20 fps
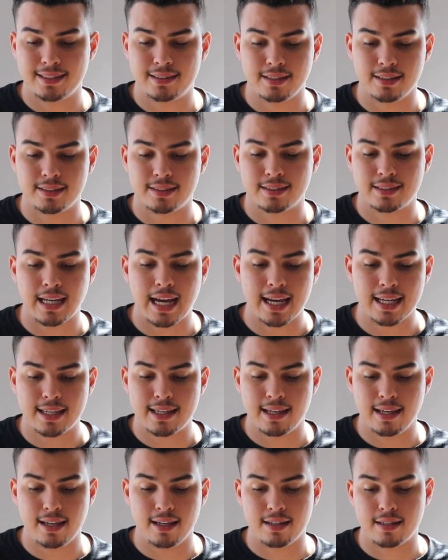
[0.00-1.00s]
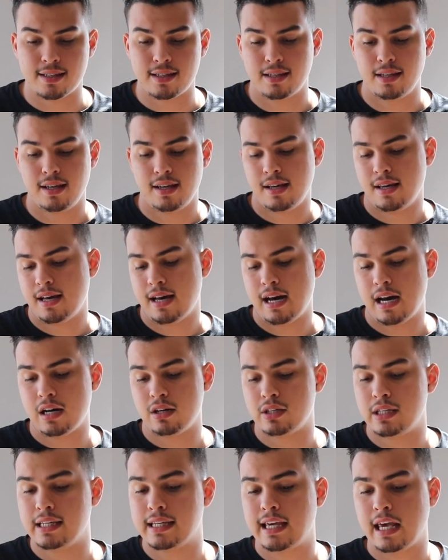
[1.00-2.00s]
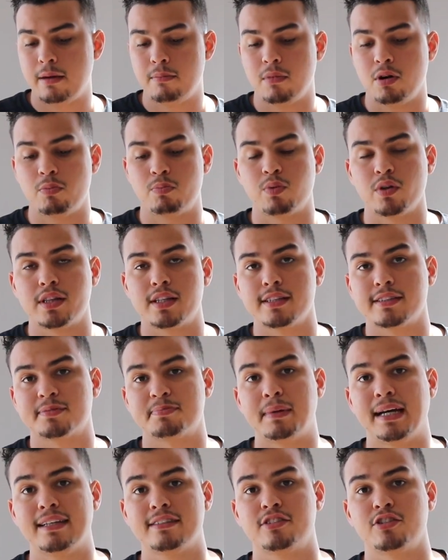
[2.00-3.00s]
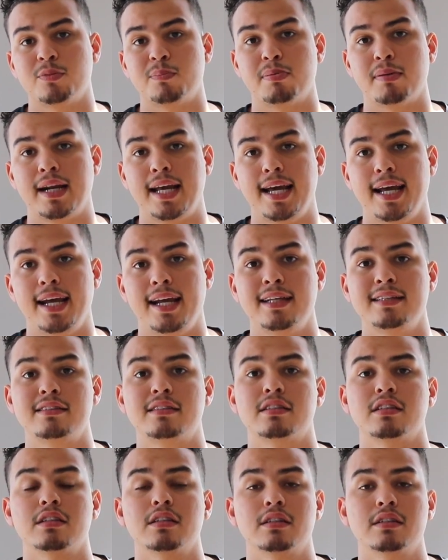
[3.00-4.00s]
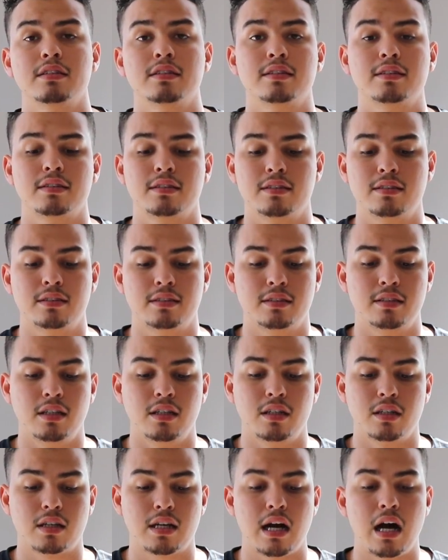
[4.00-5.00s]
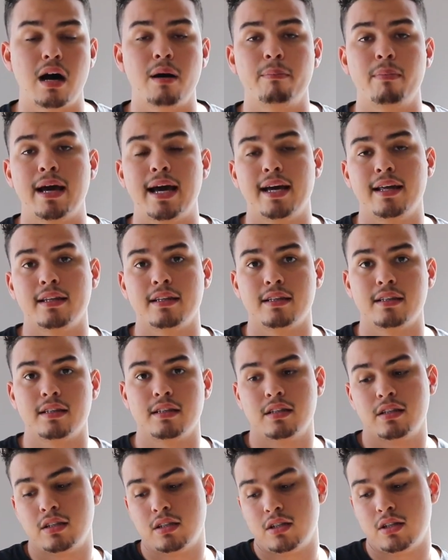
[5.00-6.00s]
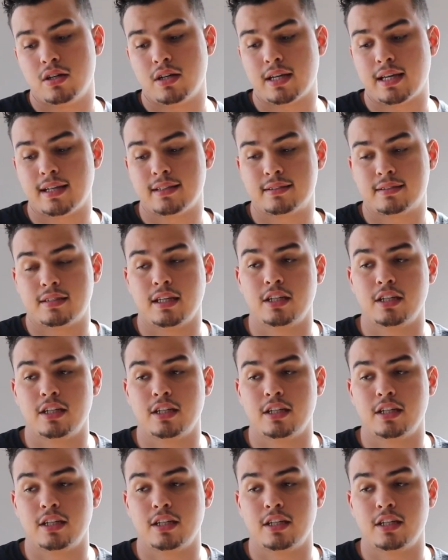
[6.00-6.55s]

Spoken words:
his sidekick, how he came up with this master plan to combat against